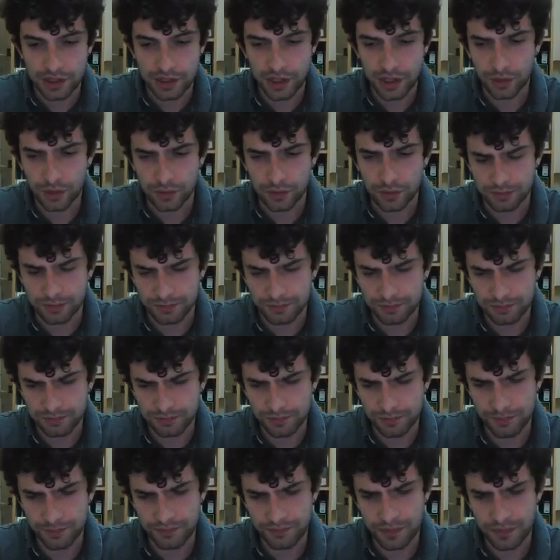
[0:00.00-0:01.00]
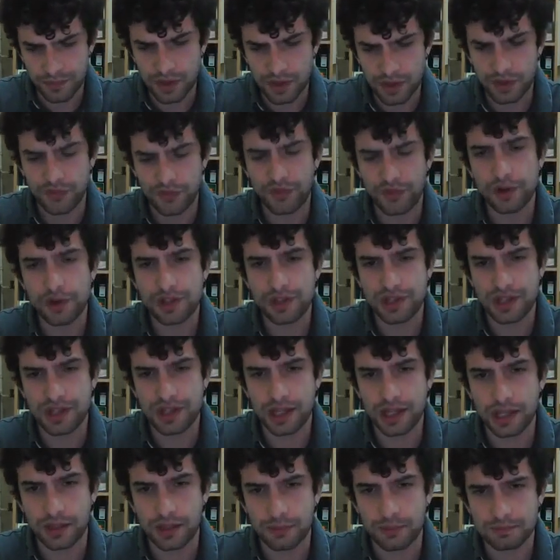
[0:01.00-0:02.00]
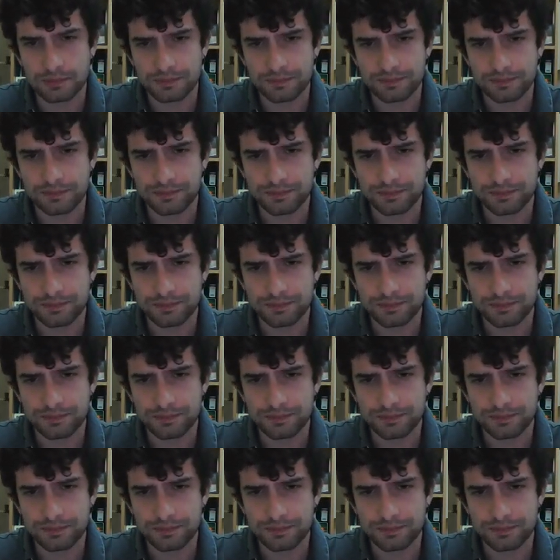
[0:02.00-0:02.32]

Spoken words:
So the first thing